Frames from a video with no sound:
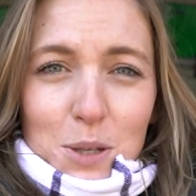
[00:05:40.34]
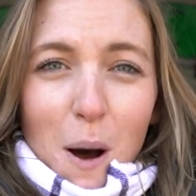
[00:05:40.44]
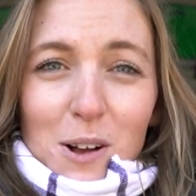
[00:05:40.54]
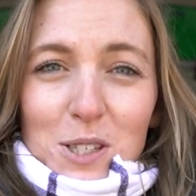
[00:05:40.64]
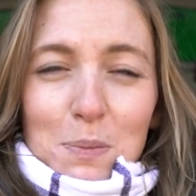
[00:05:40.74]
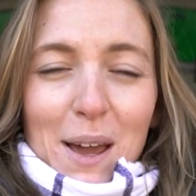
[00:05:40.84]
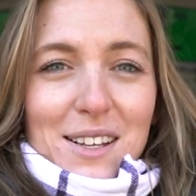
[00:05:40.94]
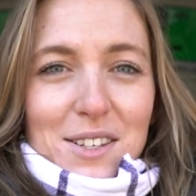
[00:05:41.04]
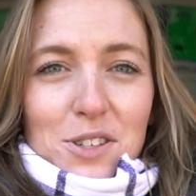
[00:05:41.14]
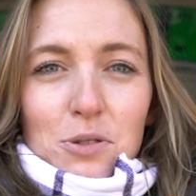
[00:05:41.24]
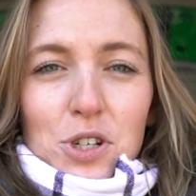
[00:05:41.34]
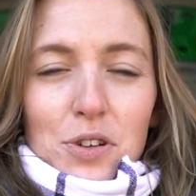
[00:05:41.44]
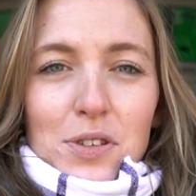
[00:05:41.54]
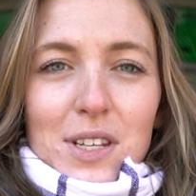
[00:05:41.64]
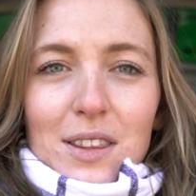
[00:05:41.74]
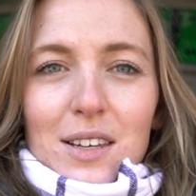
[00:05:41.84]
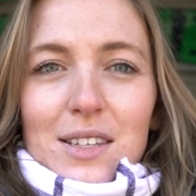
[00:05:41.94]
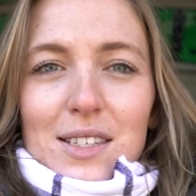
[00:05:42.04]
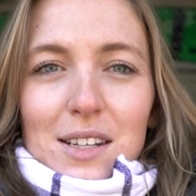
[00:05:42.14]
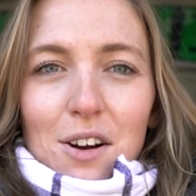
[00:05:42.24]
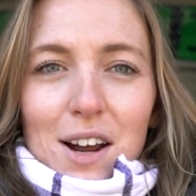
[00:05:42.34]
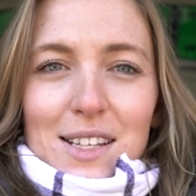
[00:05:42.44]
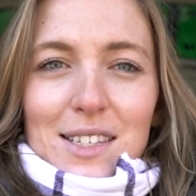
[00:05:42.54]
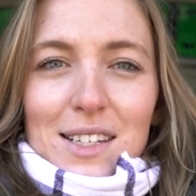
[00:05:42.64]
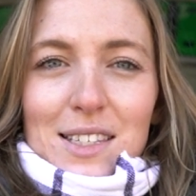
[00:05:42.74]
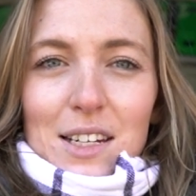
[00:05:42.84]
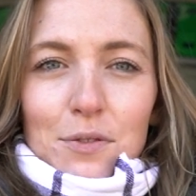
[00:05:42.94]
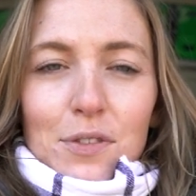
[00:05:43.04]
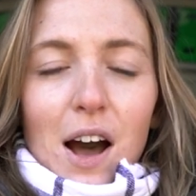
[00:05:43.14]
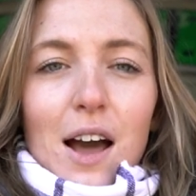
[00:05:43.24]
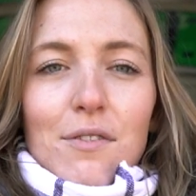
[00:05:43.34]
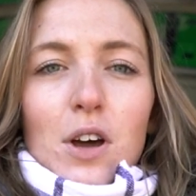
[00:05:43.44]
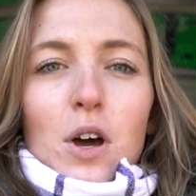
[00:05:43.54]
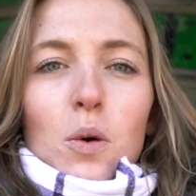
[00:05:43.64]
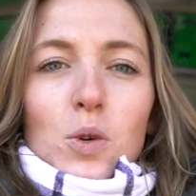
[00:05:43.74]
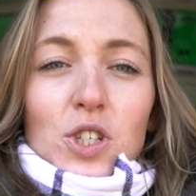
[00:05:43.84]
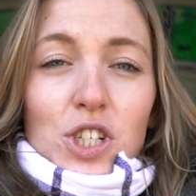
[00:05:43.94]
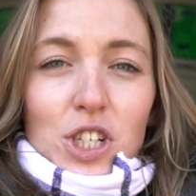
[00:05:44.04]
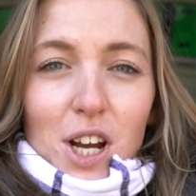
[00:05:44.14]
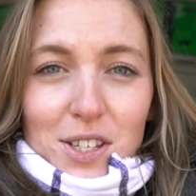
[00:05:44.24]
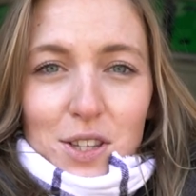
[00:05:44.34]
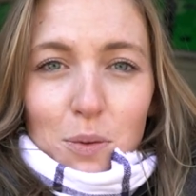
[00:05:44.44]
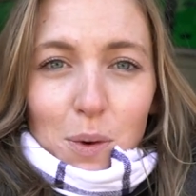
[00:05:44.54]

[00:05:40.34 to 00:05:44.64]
small space, so choosing the CRX65 was just the